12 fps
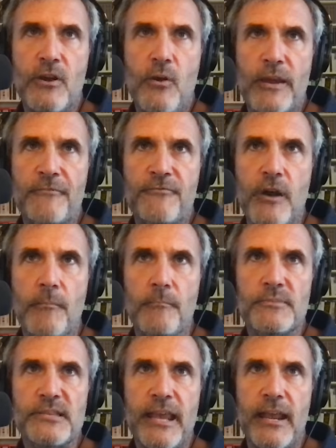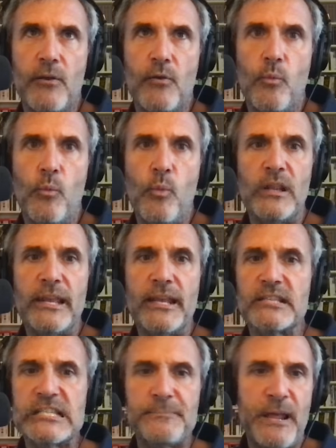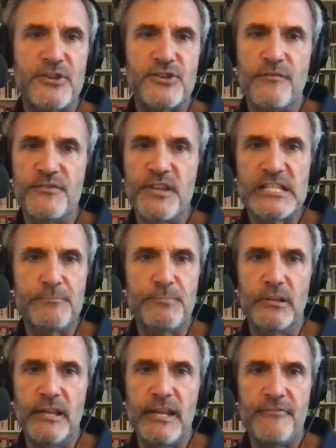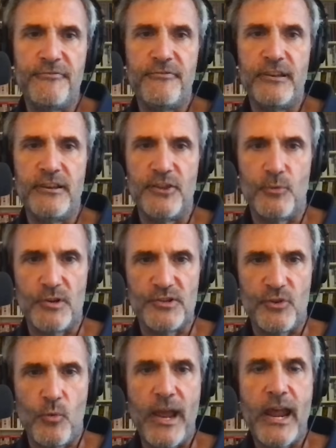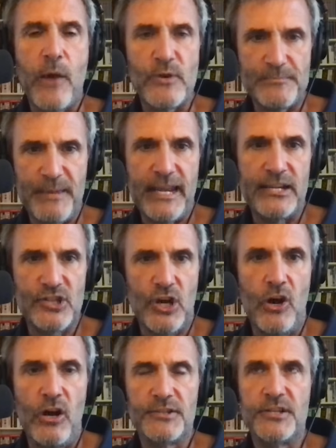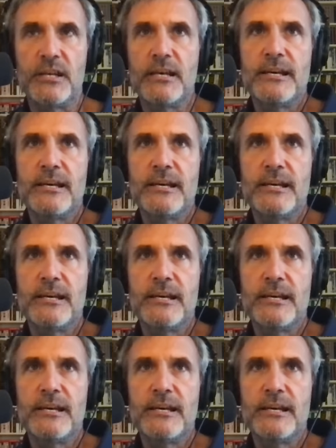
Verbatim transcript: going from saying willing suspension of disbelief in other words the way I was being taught